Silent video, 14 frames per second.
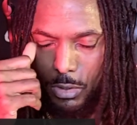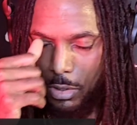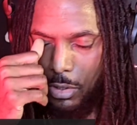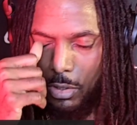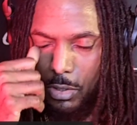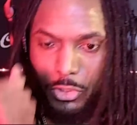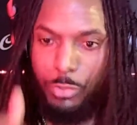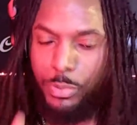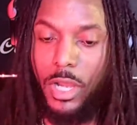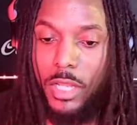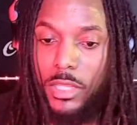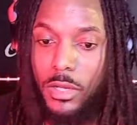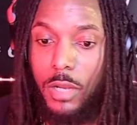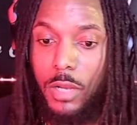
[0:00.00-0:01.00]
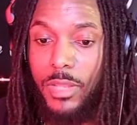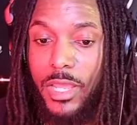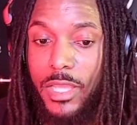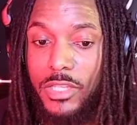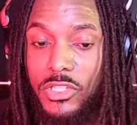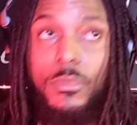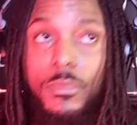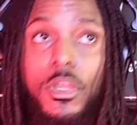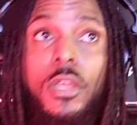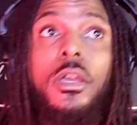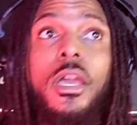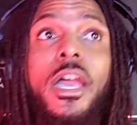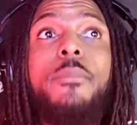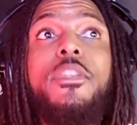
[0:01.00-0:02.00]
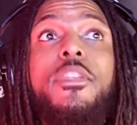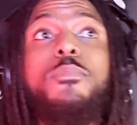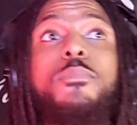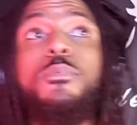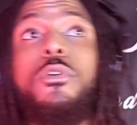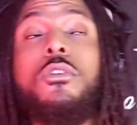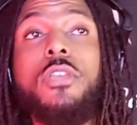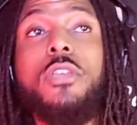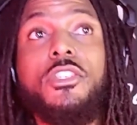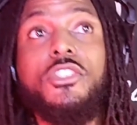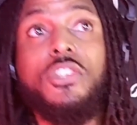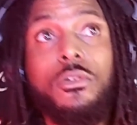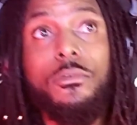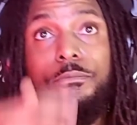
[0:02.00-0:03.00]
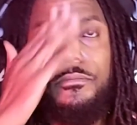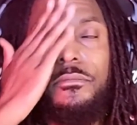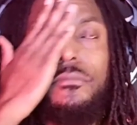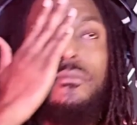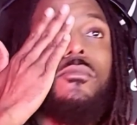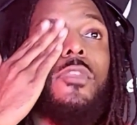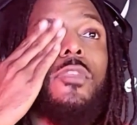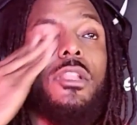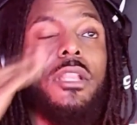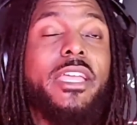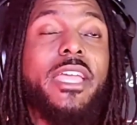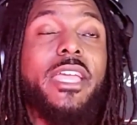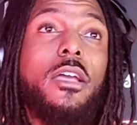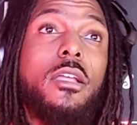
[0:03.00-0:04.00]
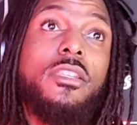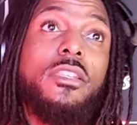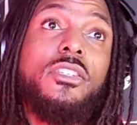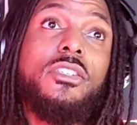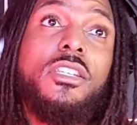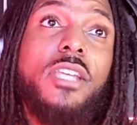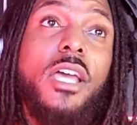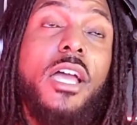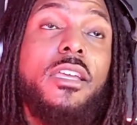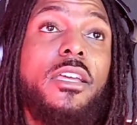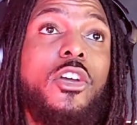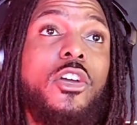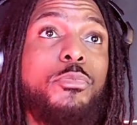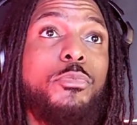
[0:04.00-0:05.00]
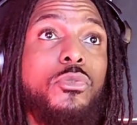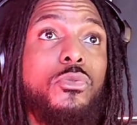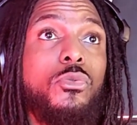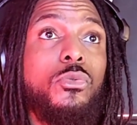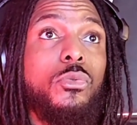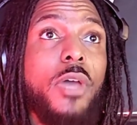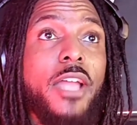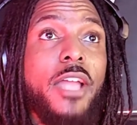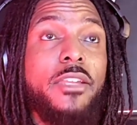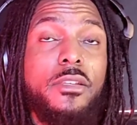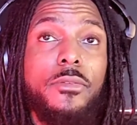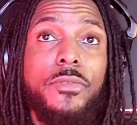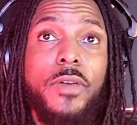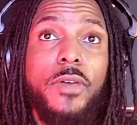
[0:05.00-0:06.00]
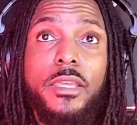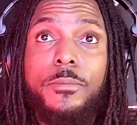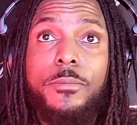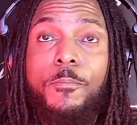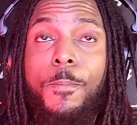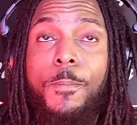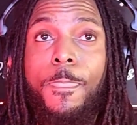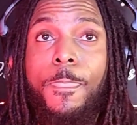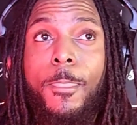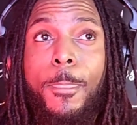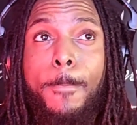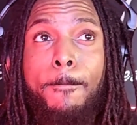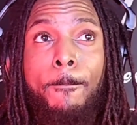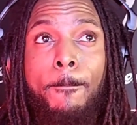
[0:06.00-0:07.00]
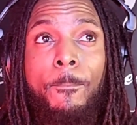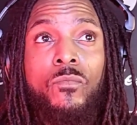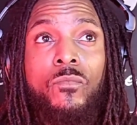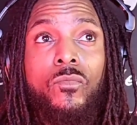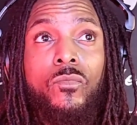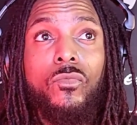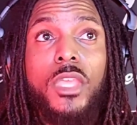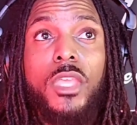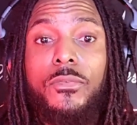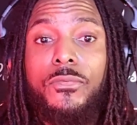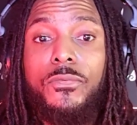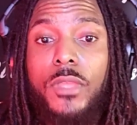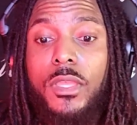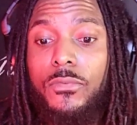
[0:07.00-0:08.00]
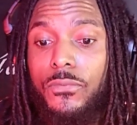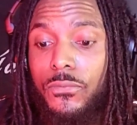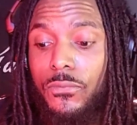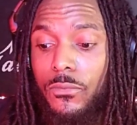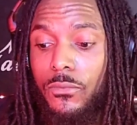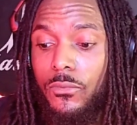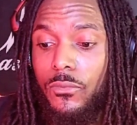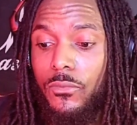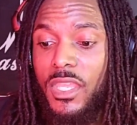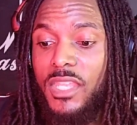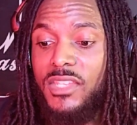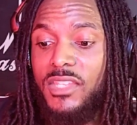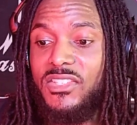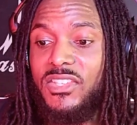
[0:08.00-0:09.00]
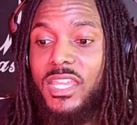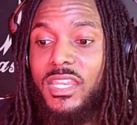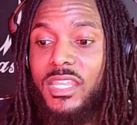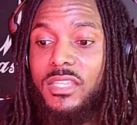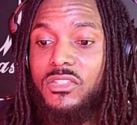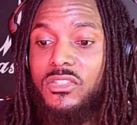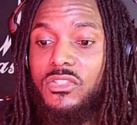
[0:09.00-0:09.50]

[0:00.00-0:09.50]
You probably are a black sheep. How many people? Okay, so like how this how I can help you identify it. If in settings